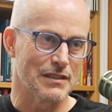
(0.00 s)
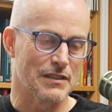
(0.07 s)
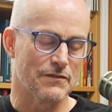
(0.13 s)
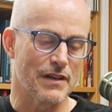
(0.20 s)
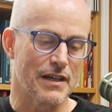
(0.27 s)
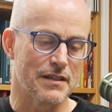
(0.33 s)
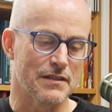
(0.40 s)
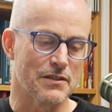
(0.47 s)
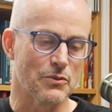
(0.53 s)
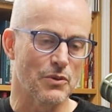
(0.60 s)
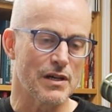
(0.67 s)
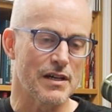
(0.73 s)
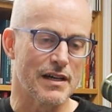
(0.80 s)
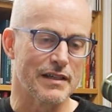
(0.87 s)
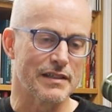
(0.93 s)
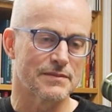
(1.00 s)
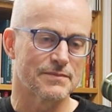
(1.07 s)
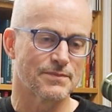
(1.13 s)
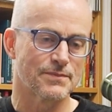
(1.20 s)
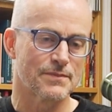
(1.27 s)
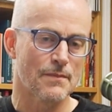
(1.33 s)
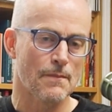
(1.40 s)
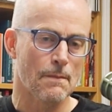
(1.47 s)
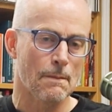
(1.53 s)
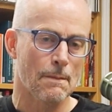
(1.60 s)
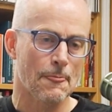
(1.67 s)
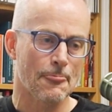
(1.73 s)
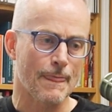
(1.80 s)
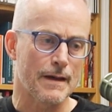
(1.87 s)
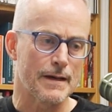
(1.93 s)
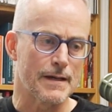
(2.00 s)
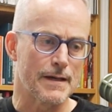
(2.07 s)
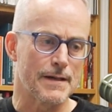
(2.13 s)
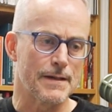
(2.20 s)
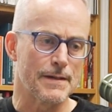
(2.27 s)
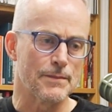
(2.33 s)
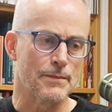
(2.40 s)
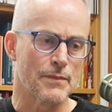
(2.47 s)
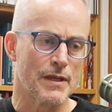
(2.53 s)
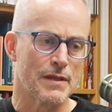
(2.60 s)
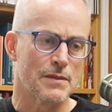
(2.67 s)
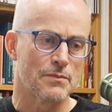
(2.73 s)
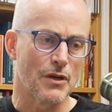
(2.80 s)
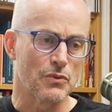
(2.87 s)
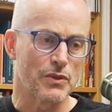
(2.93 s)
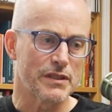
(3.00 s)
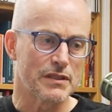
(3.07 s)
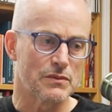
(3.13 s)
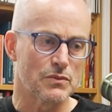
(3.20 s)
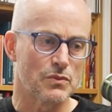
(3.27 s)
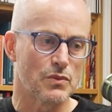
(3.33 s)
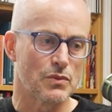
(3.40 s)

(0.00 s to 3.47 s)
faded away. But we